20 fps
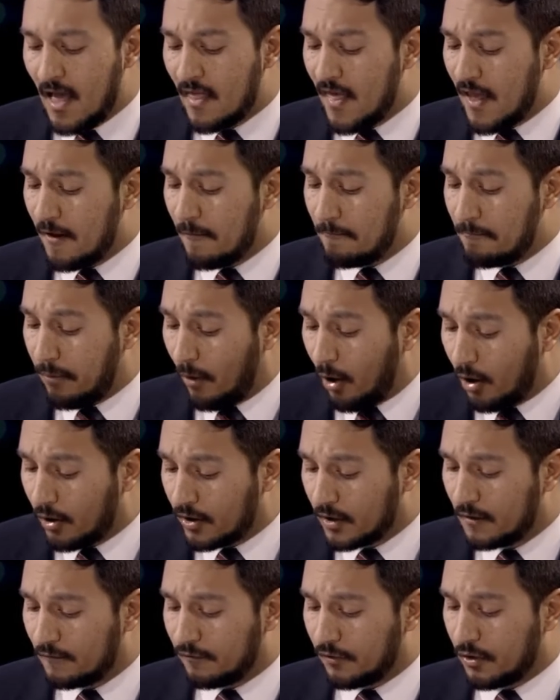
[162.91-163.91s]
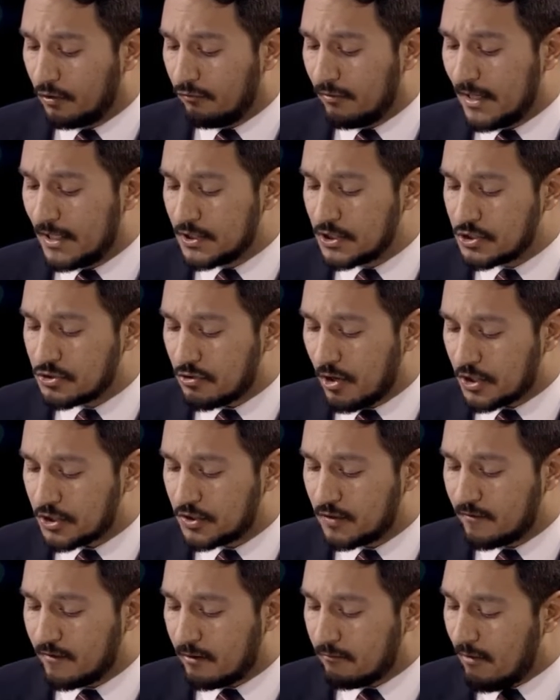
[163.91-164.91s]
They have bargained for the
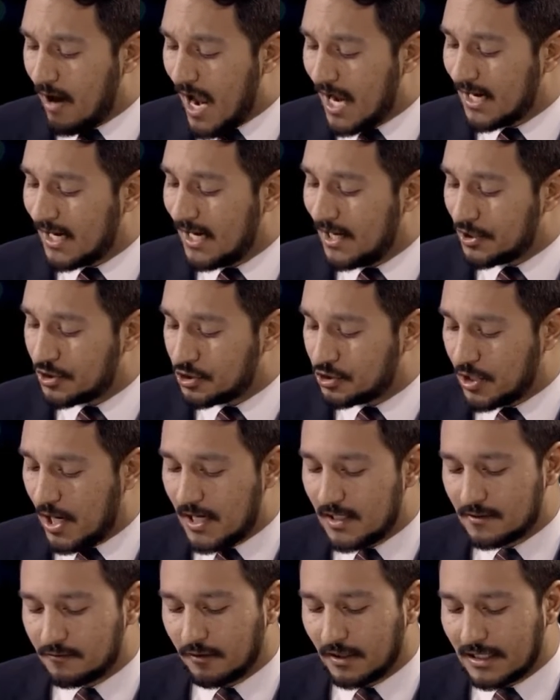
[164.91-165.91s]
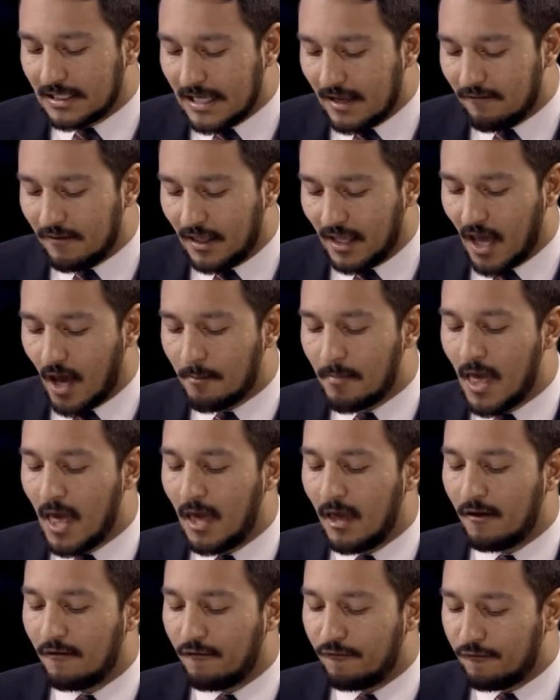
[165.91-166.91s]
reconstruction of Iraq in exchange for giving up
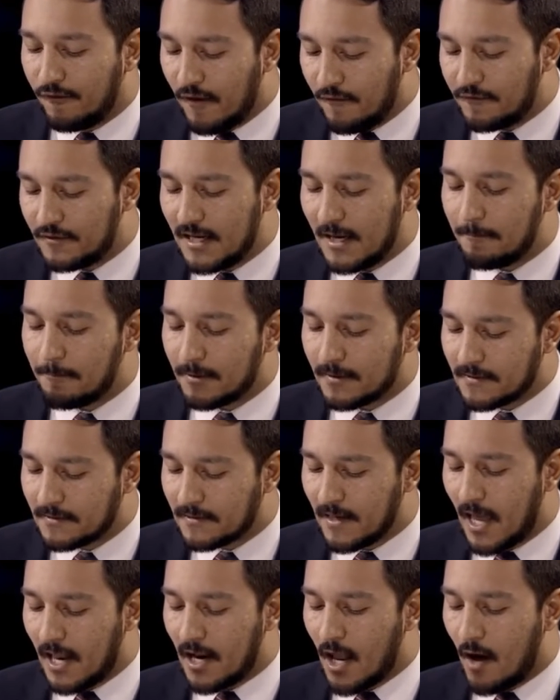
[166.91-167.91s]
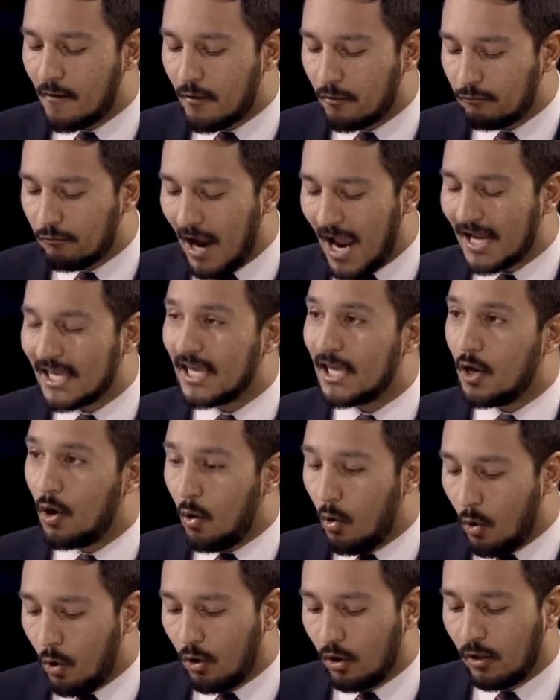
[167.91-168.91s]
50% of Iraqi
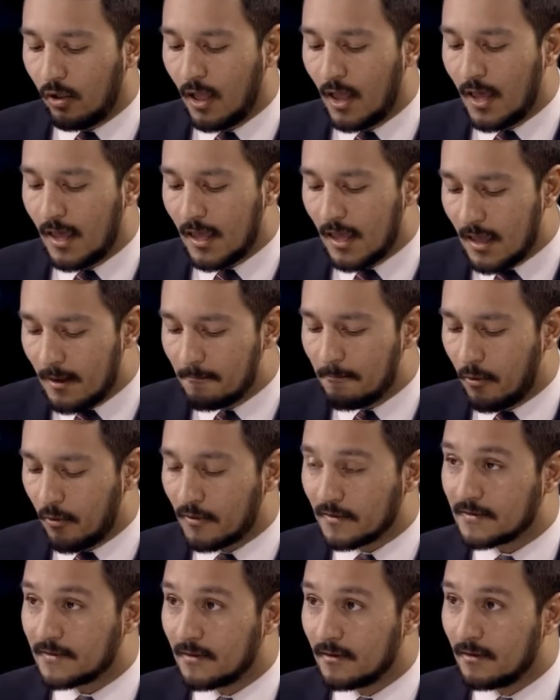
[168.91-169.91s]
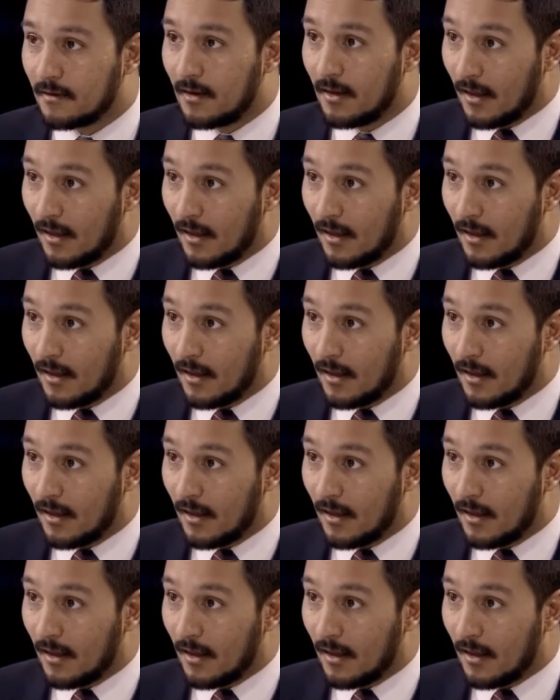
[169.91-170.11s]
oil imports."